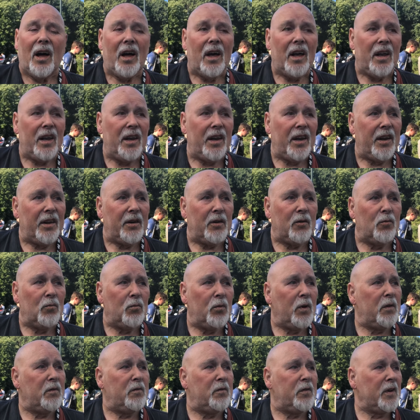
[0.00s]
And
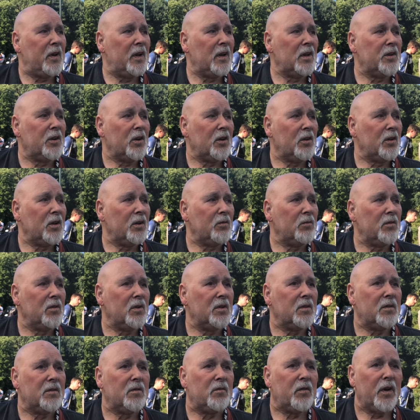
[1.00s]
we filled on
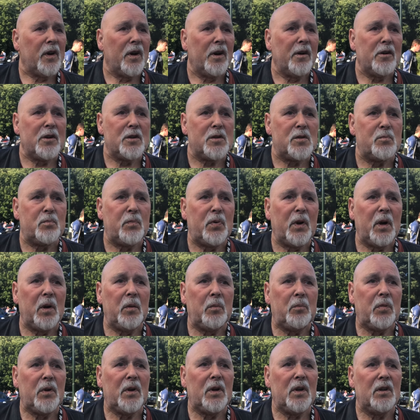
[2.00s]
various
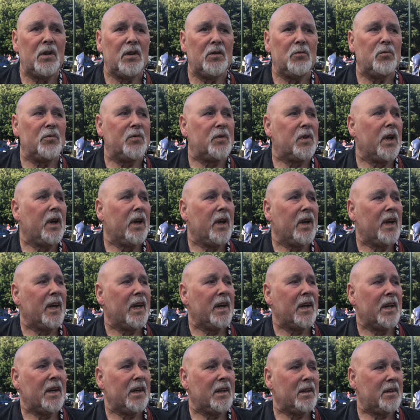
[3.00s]
people
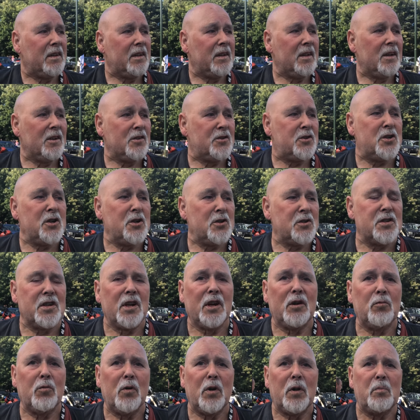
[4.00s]
uh,
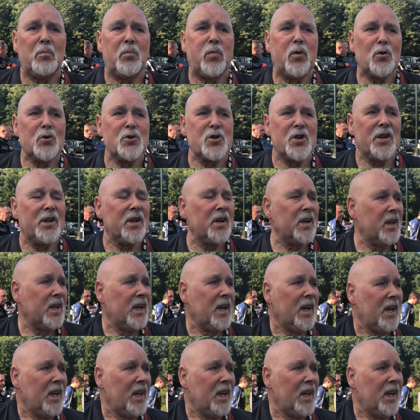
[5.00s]
assisted with pushing